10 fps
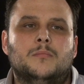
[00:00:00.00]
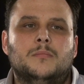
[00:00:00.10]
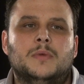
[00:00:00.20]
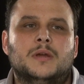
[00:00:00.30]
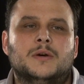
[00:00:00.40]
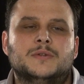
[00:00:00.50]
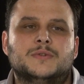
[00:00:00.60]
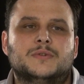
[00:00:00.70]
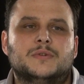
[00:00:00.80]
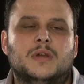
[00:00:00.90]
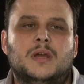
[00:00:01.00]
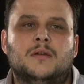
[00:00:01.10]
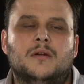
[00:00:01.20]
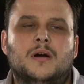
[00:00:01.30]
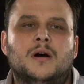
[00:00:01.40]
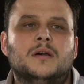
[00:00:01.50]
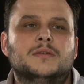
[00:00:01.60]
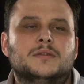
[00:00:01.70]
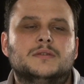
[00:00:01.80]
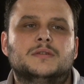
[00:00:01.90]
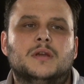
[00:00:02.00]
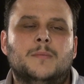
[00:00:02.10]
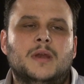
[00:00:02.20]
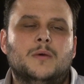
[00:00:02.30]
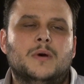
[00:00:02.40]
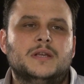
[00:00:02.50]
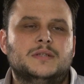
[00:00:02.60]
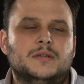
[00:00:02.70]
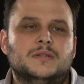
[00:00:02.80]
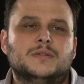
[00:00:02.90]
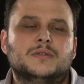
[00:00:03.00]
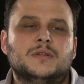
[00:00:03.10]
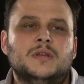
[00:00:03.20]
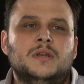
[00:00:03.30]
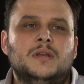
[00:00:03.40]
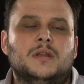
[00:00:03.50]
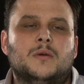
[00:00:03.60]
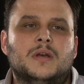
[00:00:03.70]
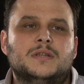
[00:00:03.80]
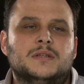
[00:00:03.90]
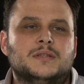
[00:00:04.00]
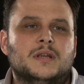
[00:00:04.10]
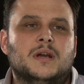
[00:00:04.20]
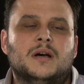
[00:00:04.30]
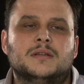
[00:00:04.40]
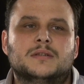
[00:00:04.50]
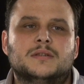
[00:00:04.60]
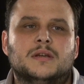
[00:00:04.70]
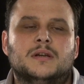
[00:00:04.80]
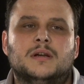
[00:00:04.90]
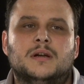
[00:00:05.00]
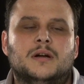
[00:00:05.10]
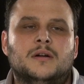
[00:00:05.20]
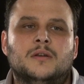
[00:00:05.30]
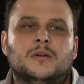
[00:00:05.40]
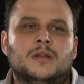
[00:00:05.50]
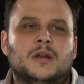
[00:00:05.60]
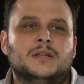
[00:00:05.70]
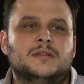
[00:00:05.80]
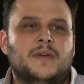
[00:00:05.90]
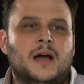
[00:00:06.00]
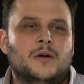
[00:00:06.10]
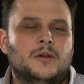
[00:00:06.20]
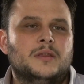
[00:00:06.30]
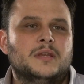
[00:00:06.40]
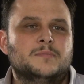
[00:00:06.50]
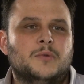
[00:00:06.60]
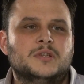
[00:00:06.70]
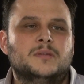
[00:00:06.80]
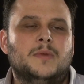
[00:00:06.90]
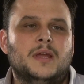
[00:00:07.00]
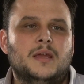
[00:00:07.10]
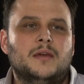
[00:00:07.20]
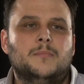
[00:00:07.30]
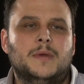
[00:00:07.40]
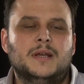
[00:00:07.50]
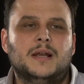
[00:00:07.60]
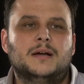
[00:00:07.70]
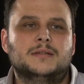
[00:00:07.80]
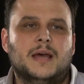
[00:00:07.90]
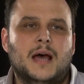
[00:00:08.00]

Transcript: because it asked so many questions. The questions it asks are along the lines of how could this possibly have been allowed to